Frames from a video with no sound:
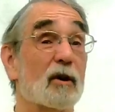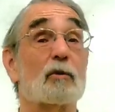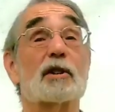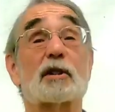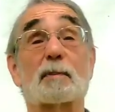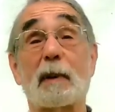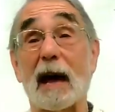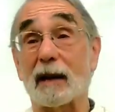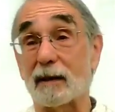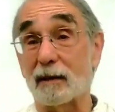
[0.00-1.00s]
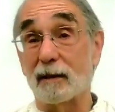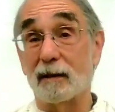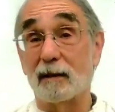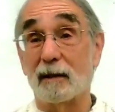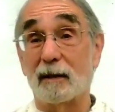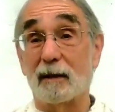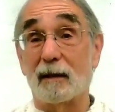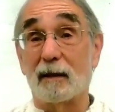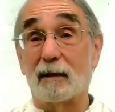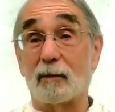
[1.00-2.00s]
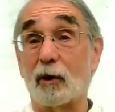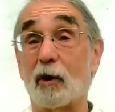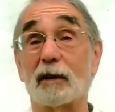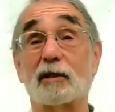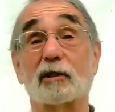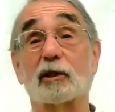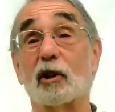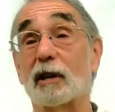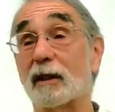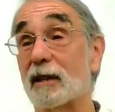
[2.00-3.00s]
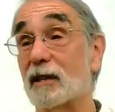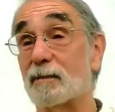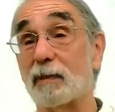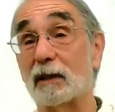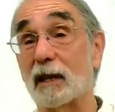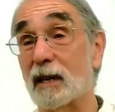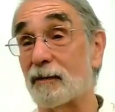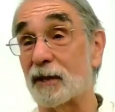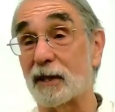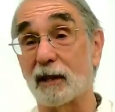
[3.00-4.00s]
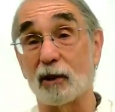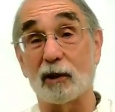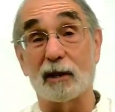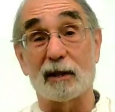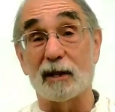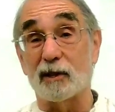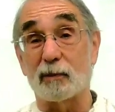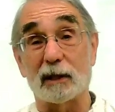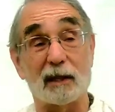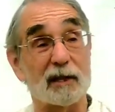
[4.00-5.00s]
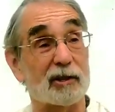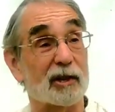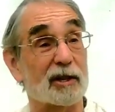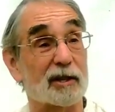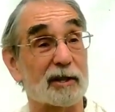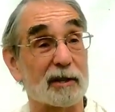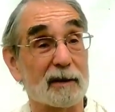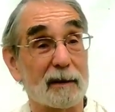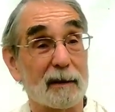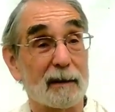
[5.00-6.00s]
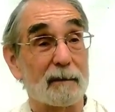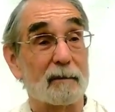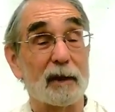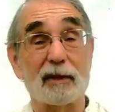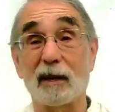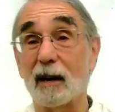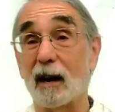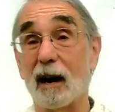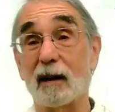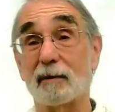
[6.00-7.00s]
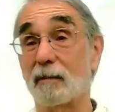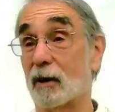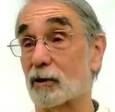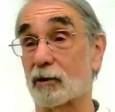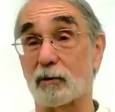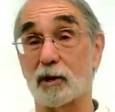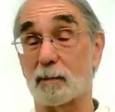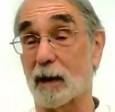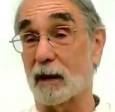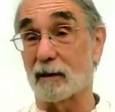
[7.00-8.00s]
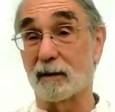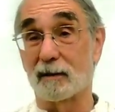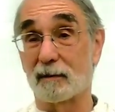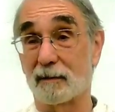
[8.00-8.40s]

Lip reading: respect. We're going to look at these beliefs and look at these religions with the utmost respect.